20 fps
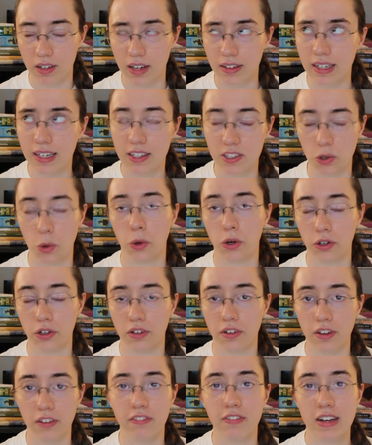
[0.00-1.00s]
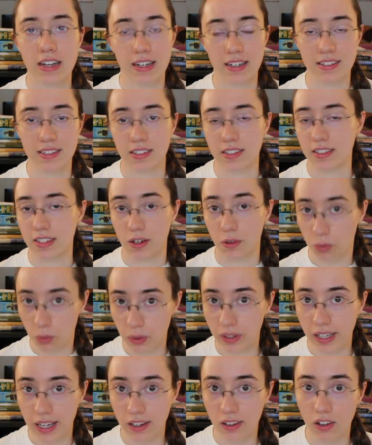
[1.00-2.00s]
I think it's Order of the Phoenix that's like
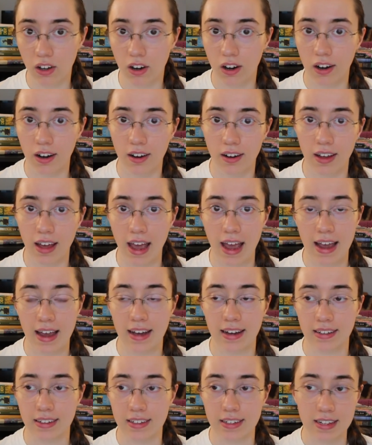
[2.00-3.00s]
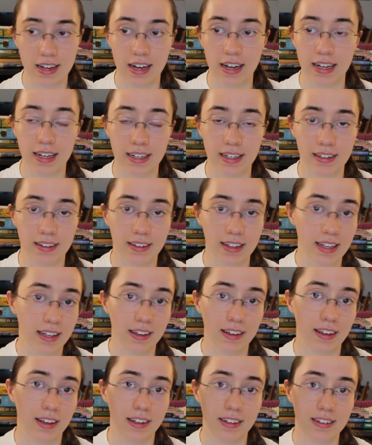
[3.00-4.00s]
really long and I
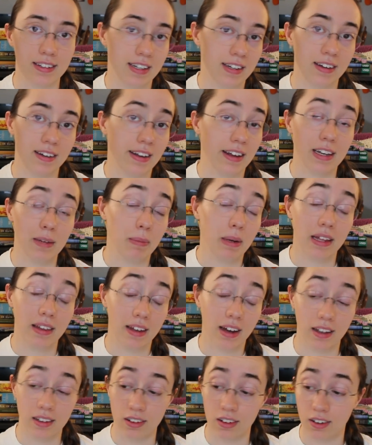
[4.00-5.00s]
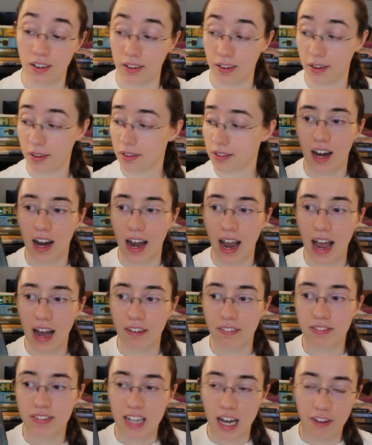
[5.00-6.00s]
think it didn't need to be that long. I
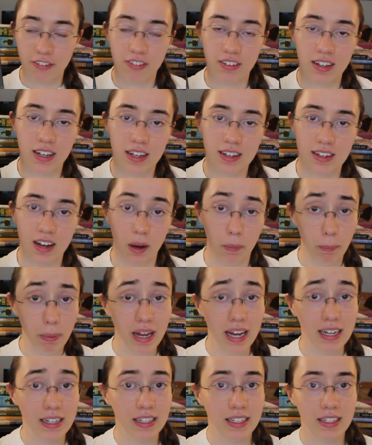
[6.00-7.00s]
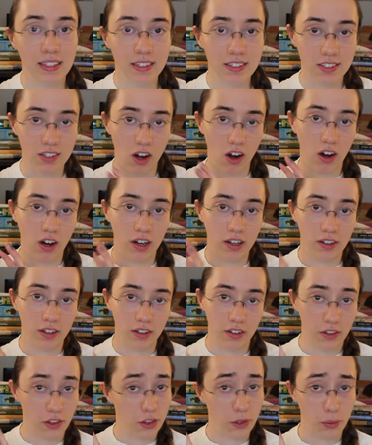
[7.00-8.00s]
have definite opinions on
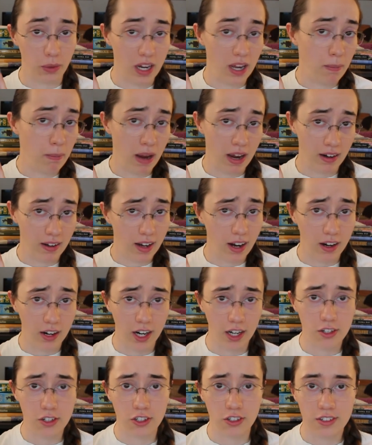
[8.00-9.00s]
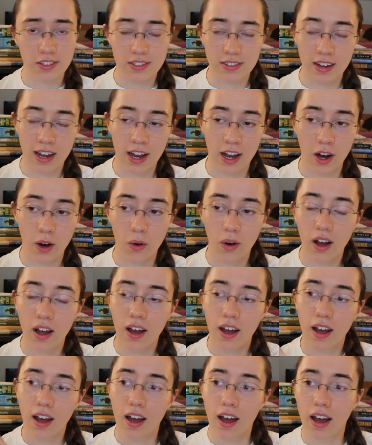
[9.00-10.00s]
the three main characters now.
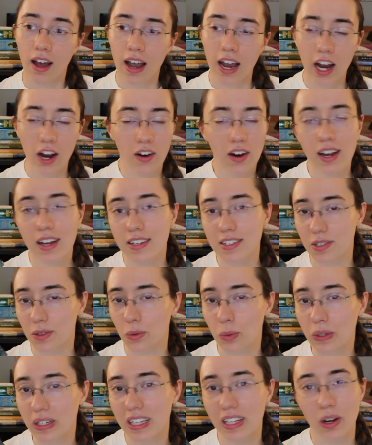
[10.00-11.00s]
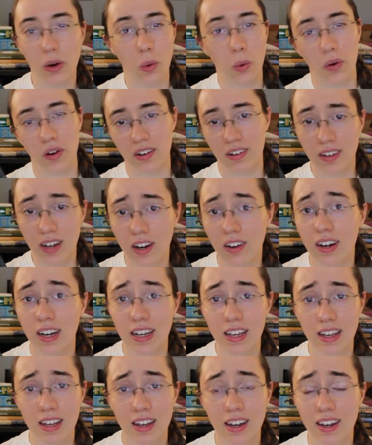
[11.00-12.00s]
Harry is a really ordinary
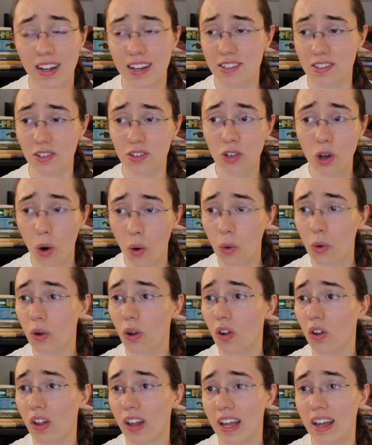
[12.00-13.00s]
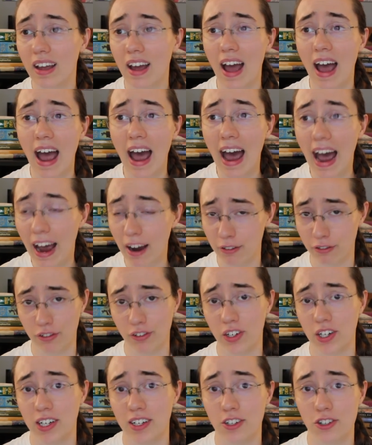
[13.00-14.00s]
kid. He's a totally
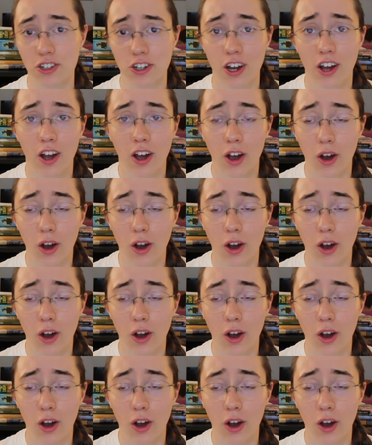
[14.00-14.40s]
average